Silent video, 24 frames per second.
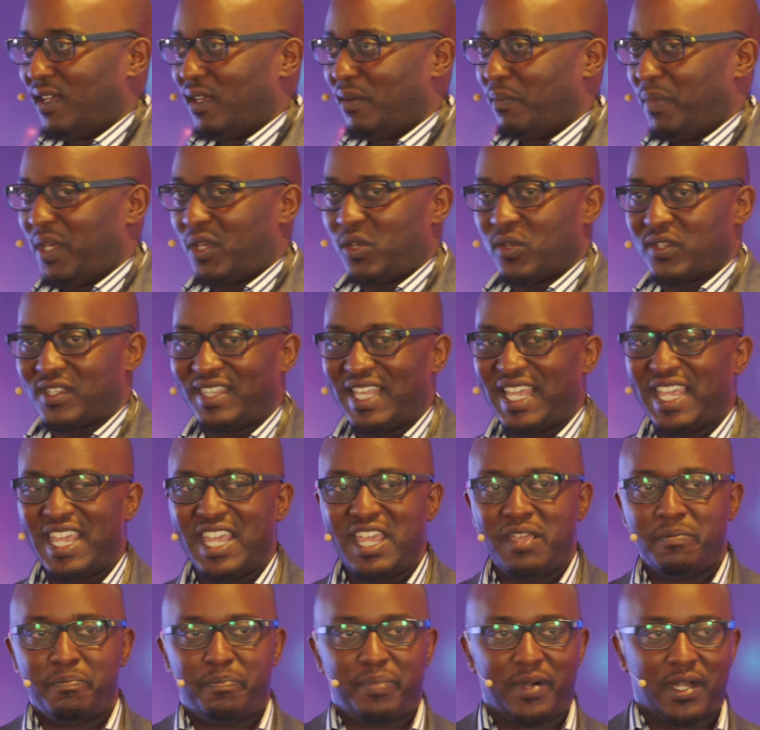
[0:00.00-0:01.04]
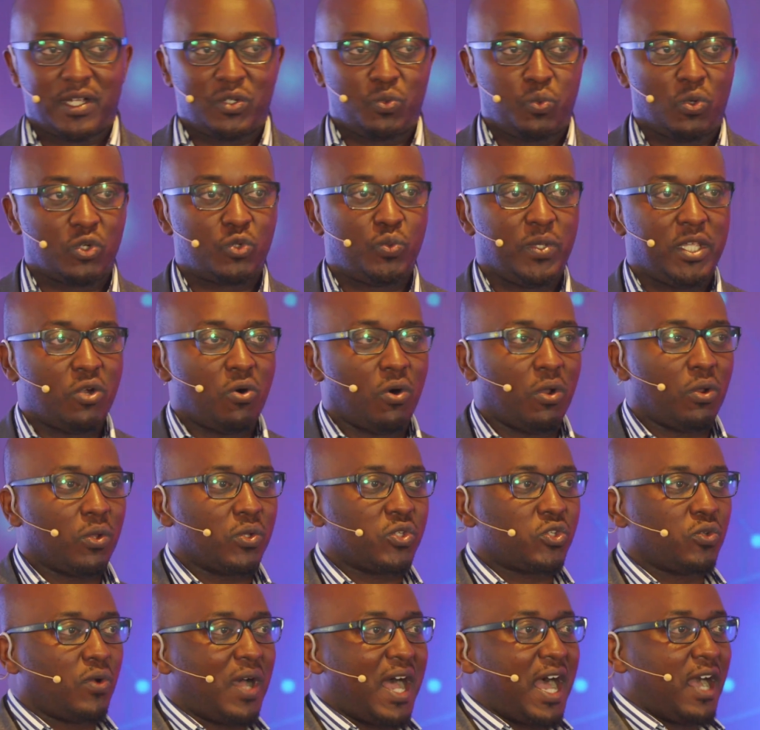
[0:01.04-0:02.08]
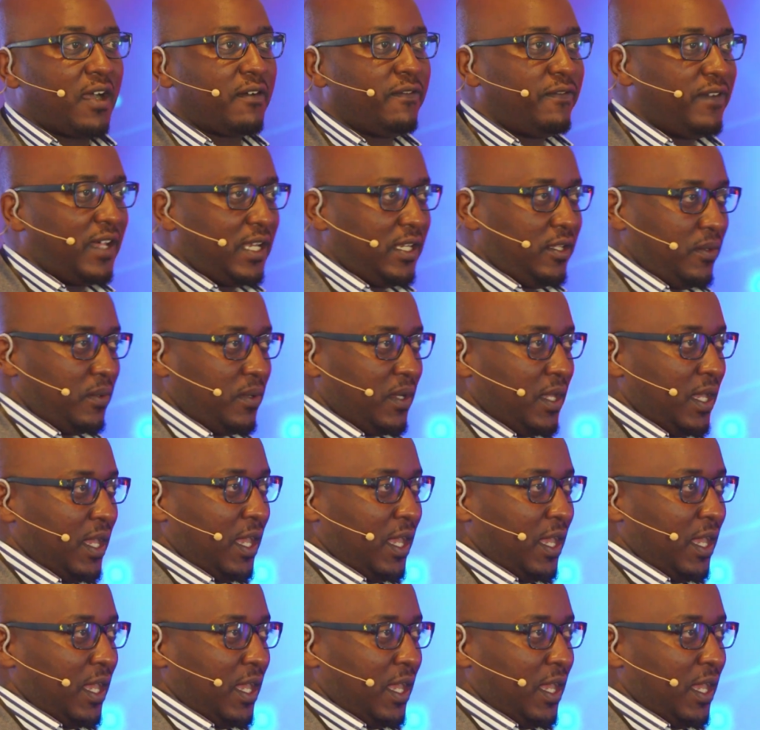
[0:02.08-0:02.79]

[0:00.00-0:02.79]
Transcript: Because the impact, what we call also hack value.